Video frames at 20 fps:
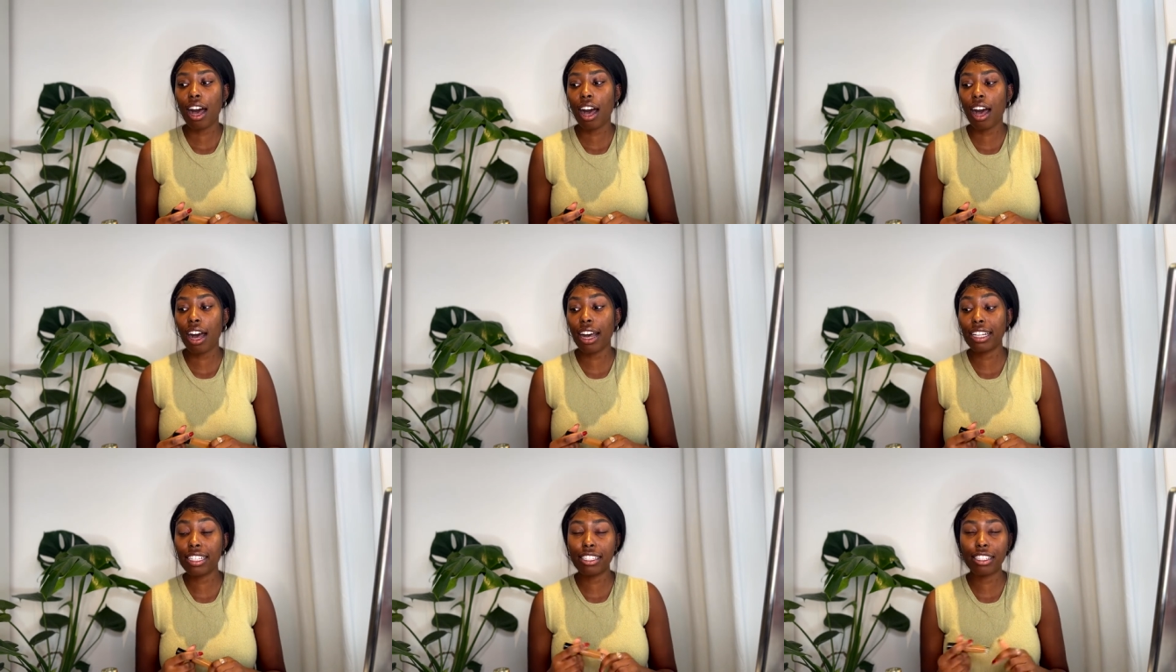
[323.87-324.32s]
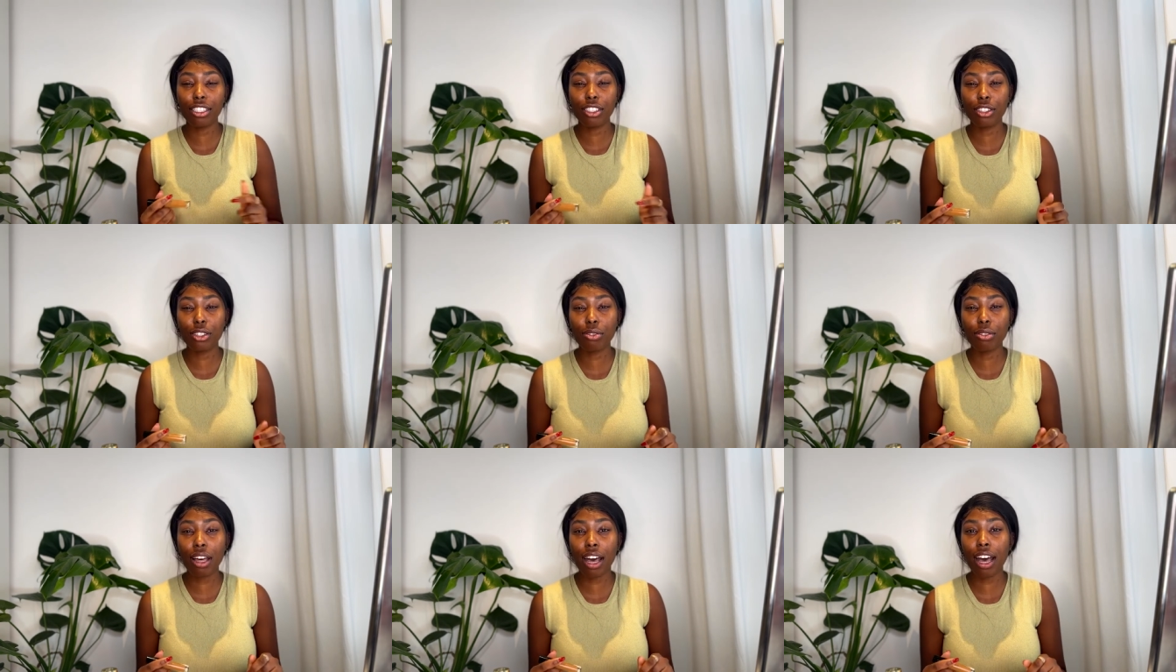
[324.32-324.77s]
I did
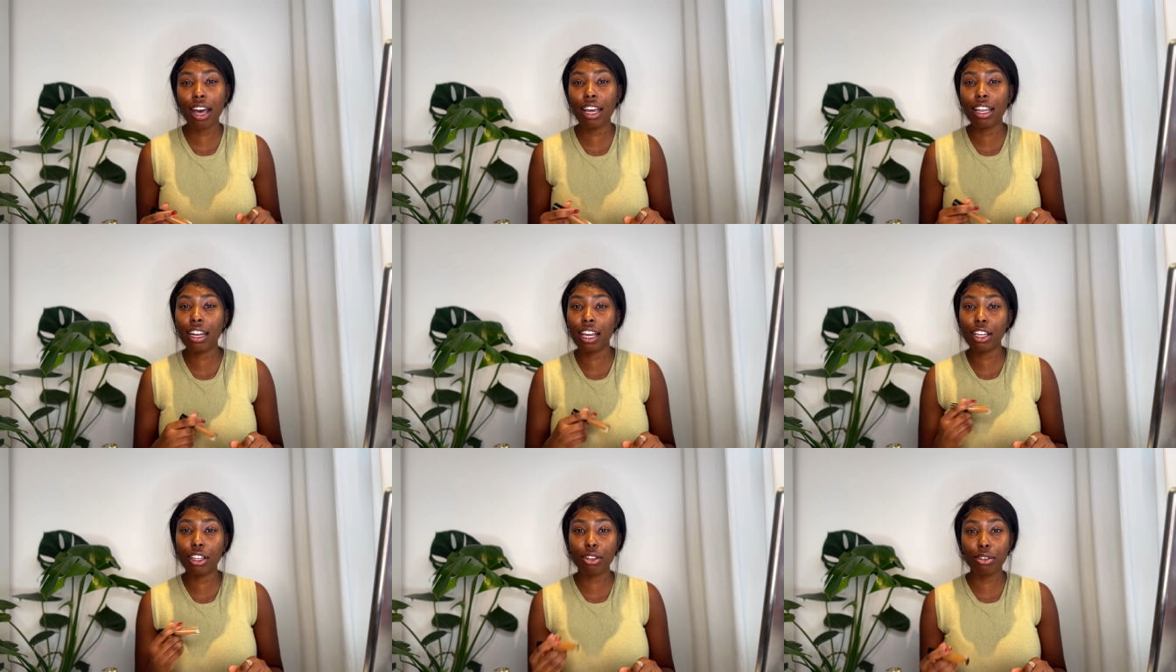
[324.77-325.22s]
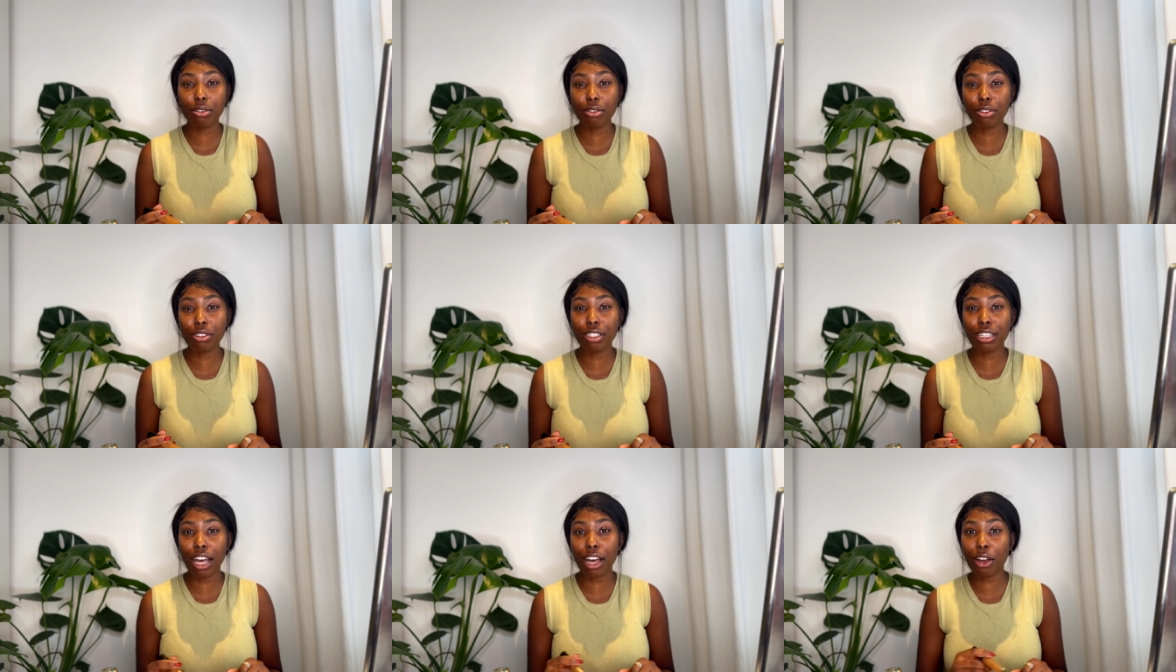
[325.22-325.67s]
do that and I
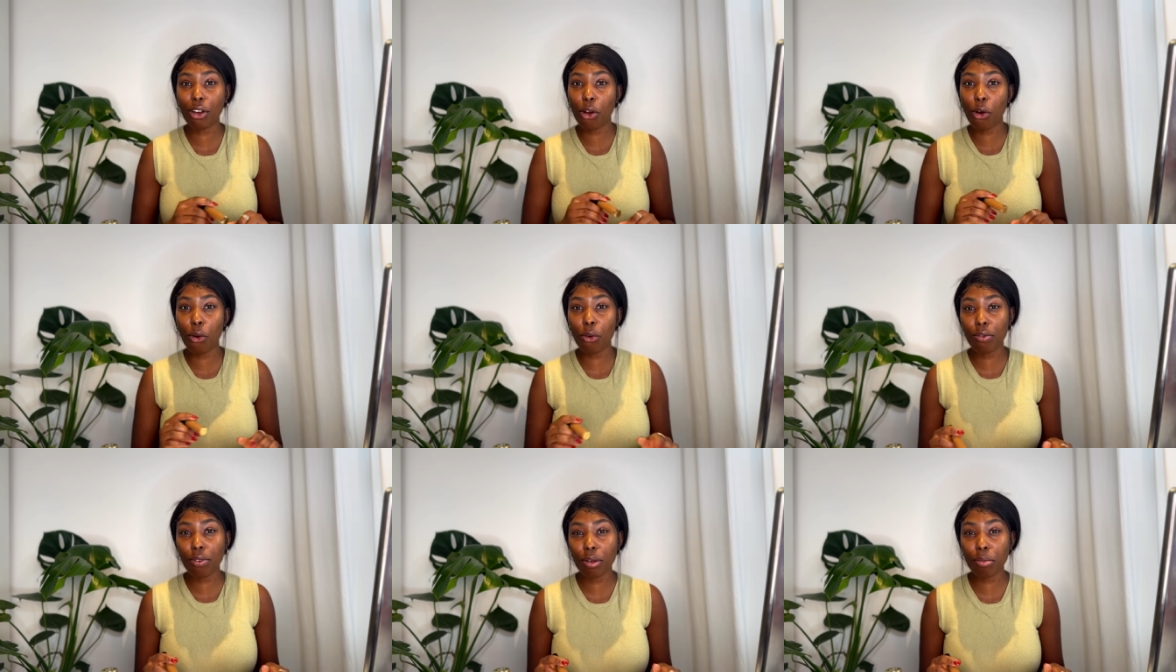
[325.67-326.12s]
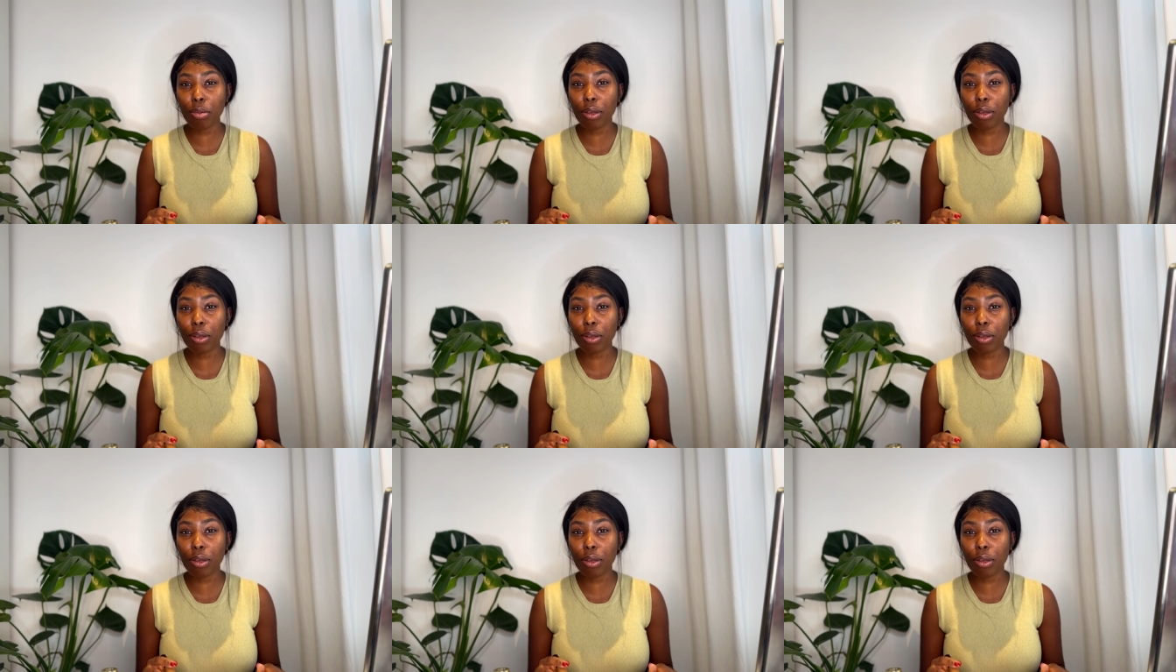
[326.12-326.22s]
used that COVID